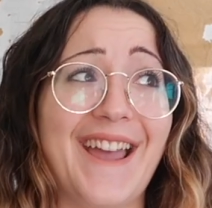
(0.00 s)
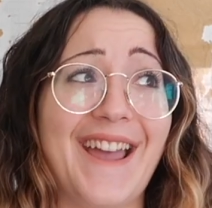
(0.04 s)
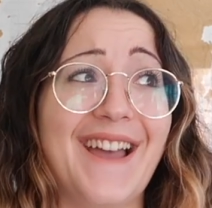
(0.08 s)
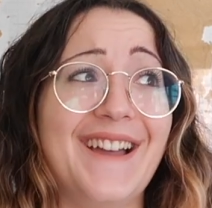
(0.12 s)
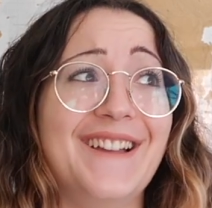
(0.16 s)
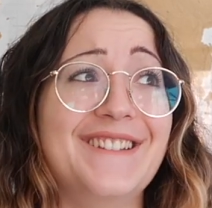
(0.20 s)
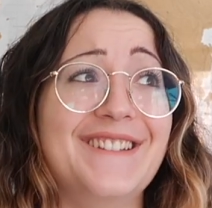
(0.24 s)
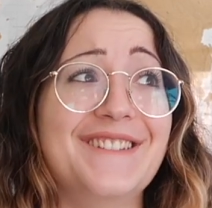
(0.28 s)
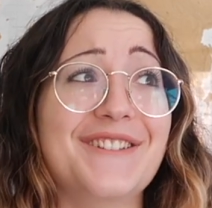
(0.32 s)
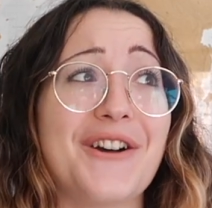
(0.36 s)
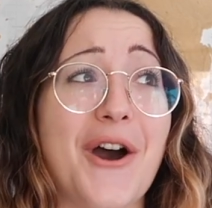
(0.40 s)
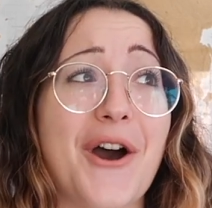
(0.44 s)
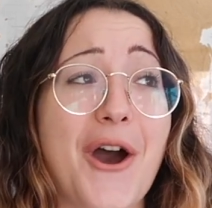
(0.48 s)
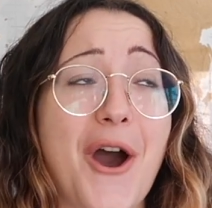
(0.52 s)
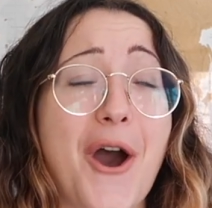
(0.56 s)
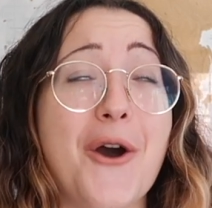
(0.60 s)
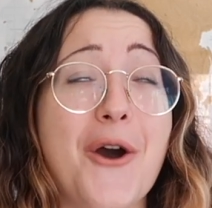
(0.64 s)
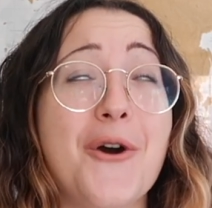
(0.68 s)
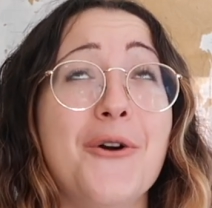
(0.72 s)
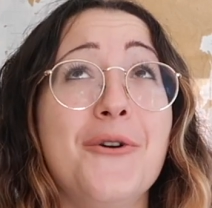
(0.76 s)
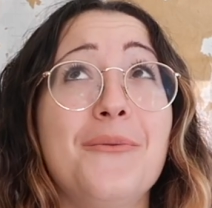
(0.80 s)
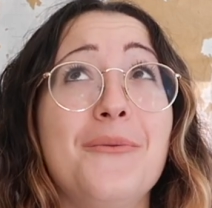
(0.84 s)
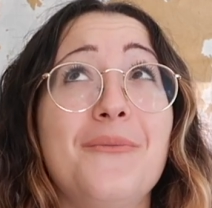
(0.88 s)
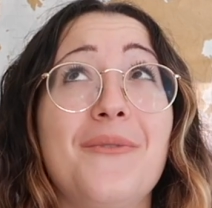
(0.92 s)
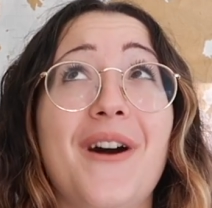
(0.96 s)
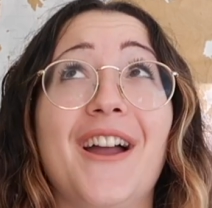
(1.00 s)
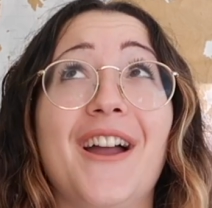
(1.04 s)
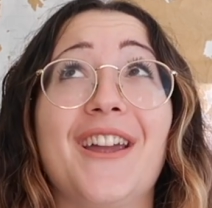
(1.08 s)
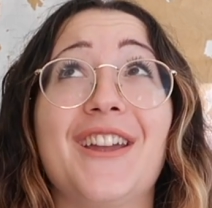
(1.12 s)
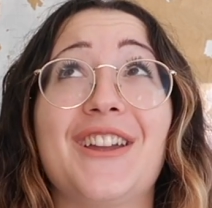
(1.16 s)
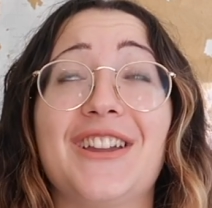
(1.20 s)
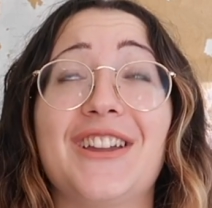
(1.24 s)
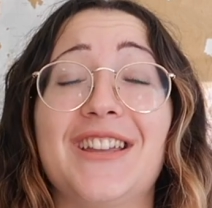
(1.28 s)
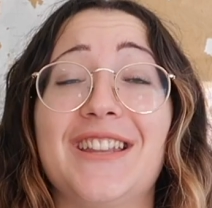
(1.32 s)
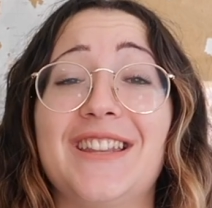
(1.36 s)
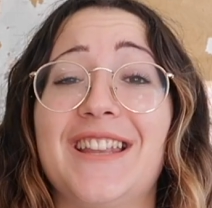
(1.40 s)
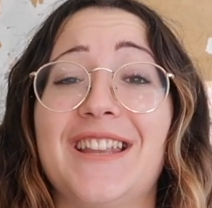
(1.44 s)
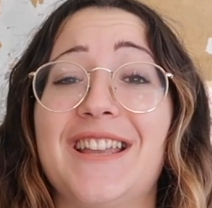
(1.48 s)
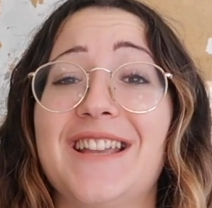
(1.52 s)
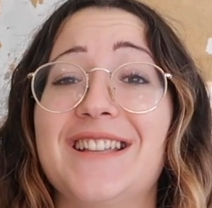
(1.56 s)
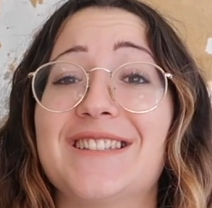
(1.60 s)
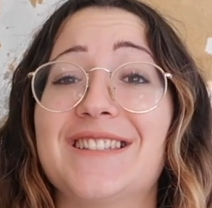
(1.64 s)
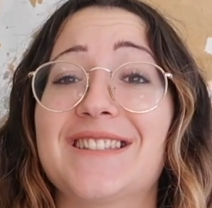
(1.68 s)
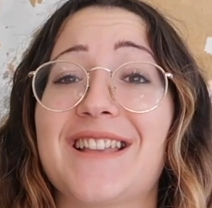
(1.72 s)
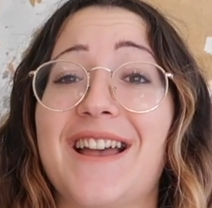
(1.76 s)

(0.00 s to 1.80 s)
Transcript: and oh my goodness,